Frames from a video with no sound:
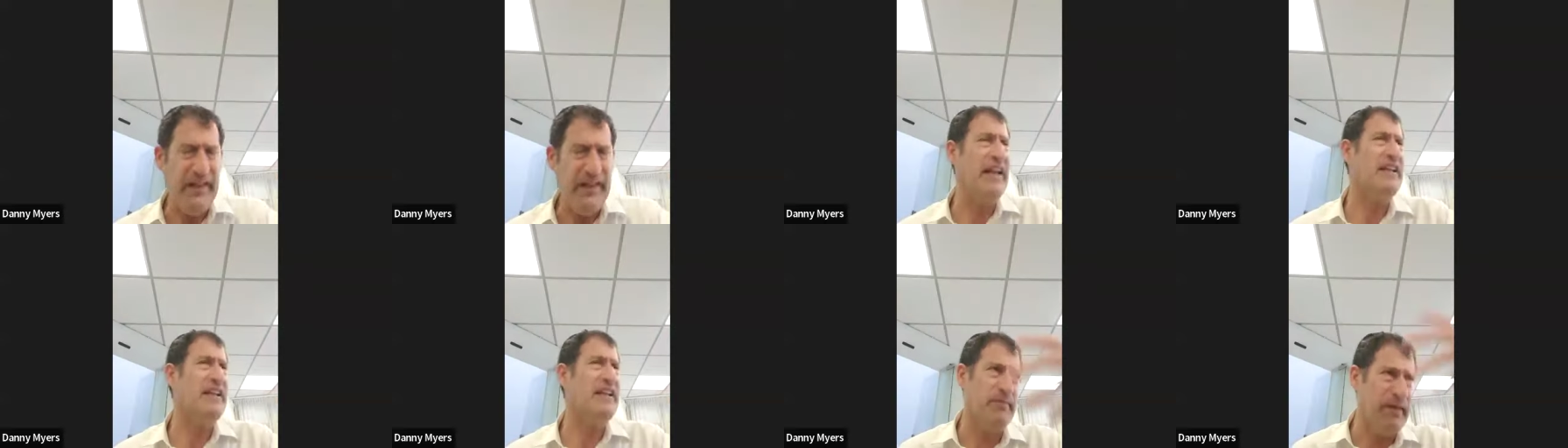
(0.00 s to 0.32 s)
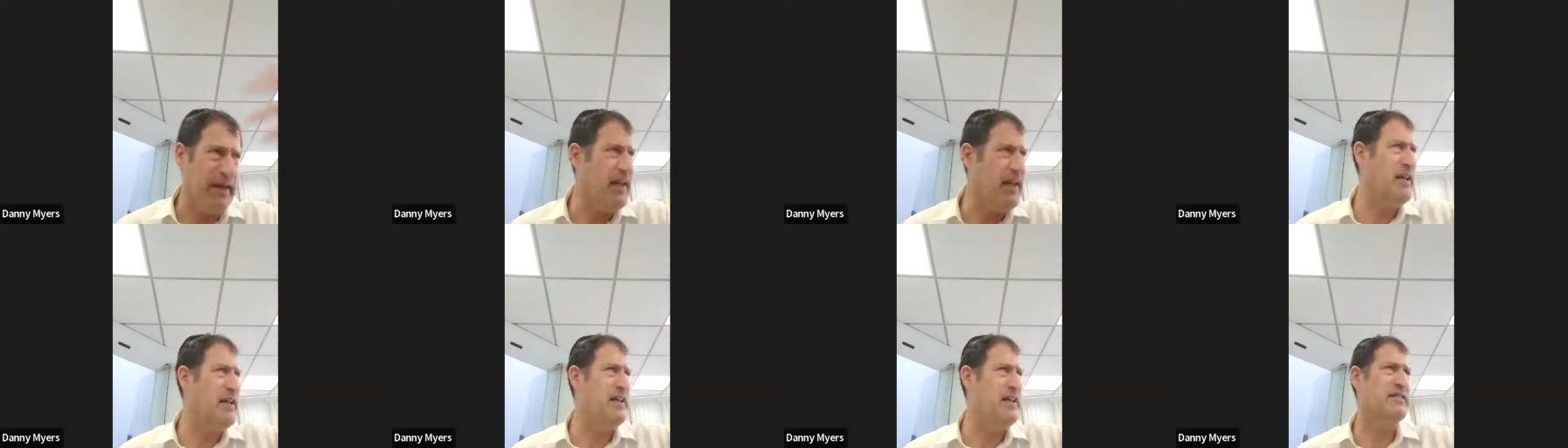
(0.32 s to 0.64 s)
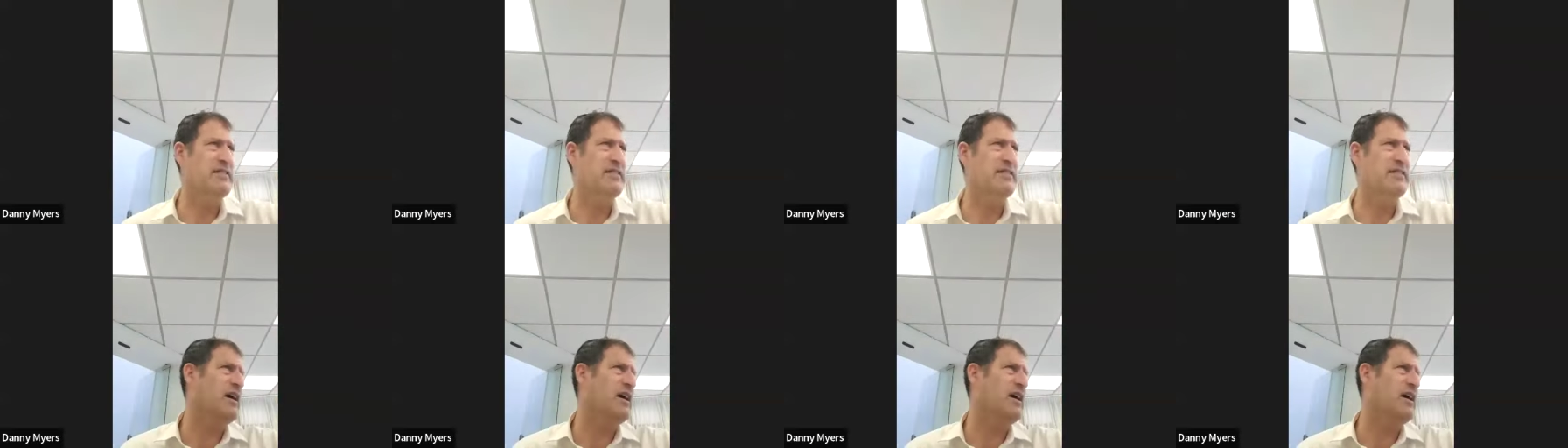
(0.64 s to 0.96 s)
explains
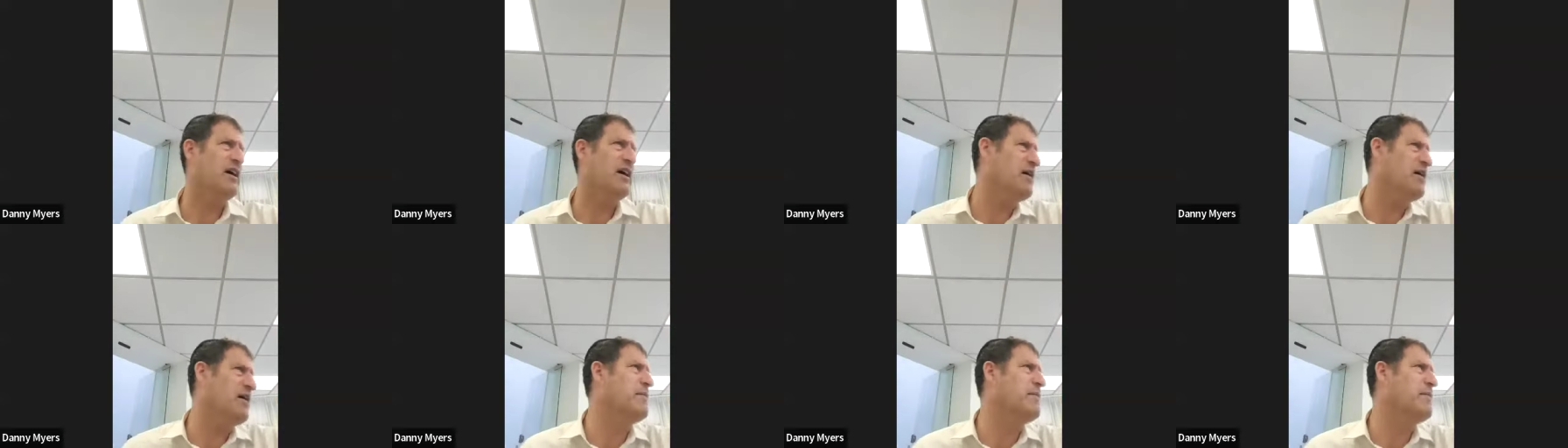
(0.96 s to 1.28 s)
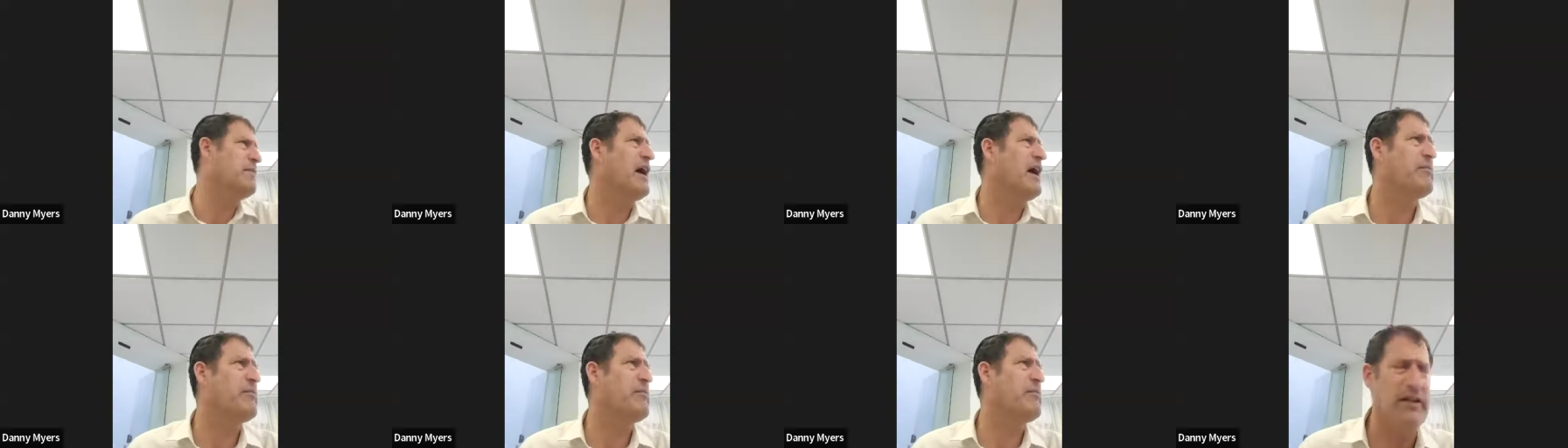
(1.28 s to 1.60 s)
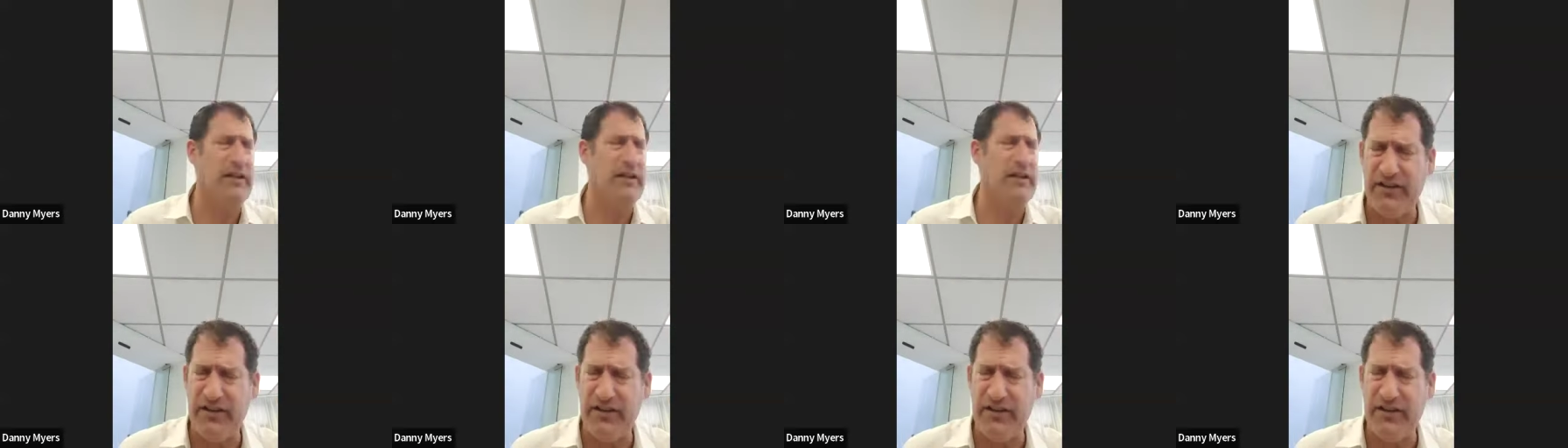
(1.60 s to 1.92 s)
Menachem Mendel of
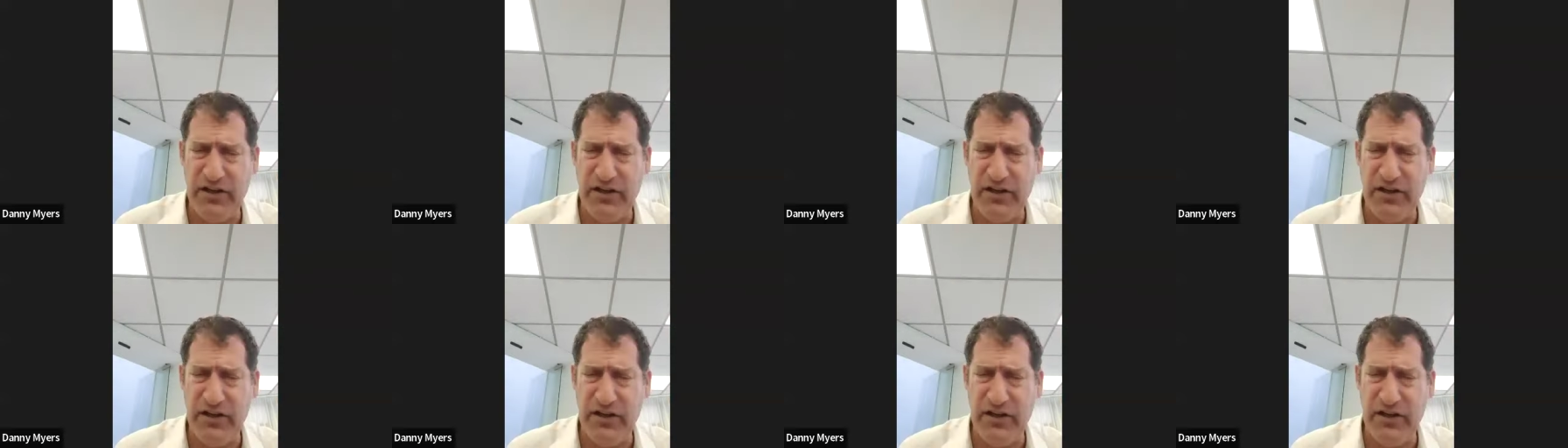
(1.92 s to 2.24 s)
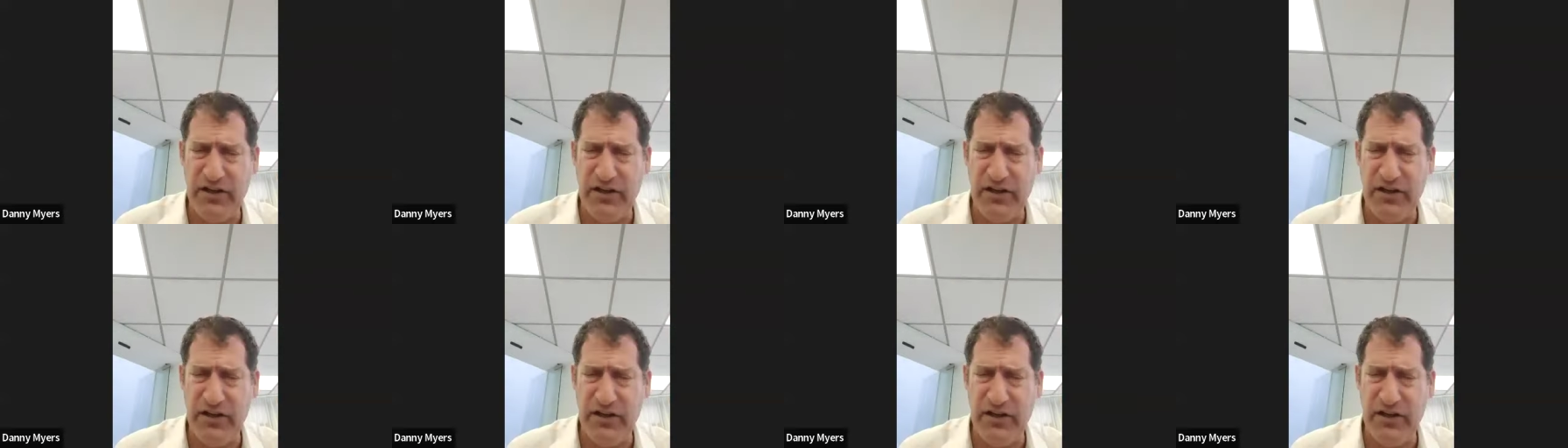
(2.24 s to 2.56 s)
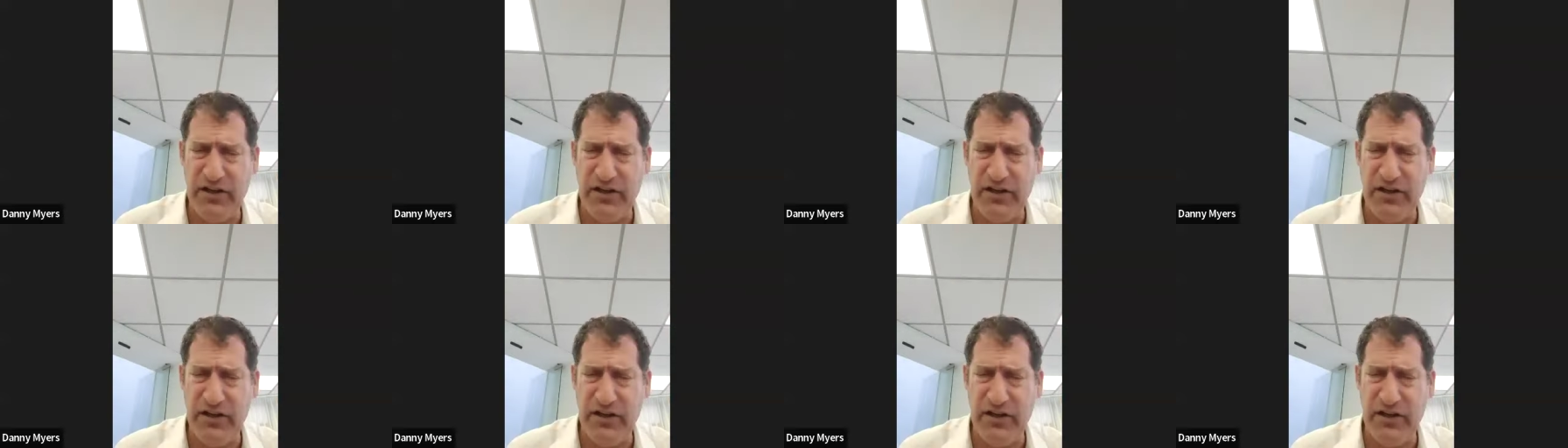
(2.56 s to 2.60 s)
the Kotel, explains